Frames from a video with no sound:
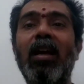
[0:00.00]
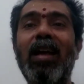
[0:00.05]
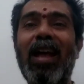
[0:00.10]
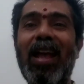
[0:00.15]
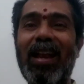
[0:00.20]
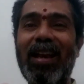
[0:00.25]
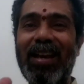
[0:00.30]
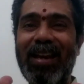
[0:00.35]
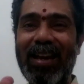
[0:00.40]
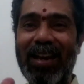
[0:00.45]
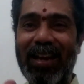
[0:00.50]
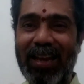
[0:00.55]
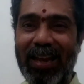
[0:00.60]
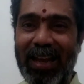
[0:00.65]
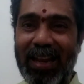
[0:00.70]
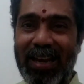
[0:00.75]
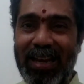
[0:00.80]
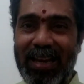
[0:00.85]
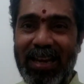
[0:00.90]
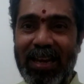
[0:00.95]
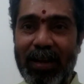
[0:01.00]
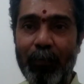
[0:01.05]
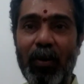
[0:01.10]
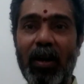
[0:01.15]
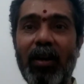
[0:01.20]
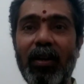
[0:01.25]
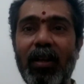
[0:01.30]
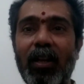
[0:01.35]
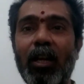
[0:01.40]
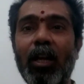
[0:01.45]

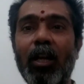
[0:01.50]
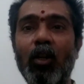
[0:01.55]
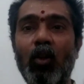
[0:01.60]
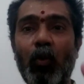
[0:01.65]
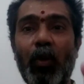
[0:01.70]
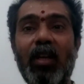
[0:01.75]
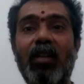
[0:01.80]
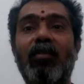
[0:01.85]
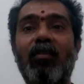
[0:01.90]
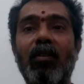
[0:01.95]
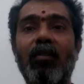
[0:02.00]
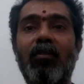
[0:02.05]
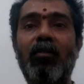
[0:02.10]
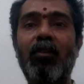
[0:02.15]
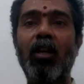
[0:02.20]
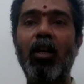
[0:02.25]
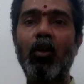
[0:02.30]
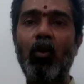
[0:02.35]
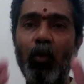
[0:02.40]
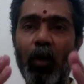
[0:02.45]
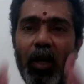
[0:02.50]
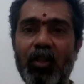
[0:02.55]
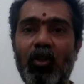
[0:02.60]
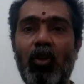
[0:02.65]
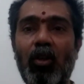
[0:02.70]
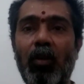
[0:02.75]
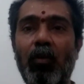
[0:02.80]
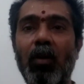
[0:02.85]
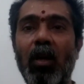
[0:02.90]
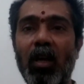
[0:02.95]
anybody to exist, to
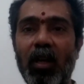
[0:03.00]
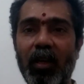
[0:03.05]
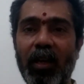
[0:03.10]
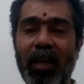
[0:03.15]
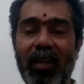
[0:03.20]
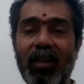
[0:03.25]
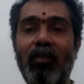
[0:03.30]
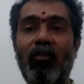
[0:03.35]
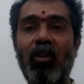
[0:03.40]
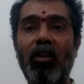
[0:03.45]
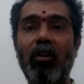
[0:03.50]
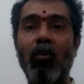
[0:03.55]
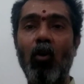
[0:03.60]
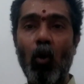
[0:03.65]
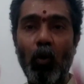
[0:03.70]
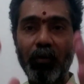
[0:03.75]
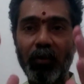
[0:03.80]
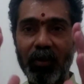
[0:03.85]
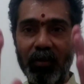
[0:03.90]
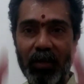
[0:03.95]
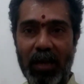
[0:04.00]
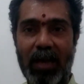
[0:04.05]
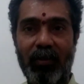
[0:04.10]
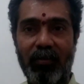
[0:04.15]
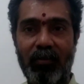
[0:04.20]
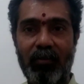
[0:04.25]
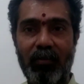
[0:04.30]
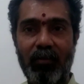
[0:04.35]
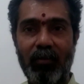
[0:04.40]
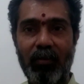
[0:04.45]
achieve anything on this
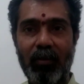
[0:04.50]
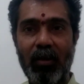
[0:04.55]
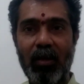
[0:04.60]
earth.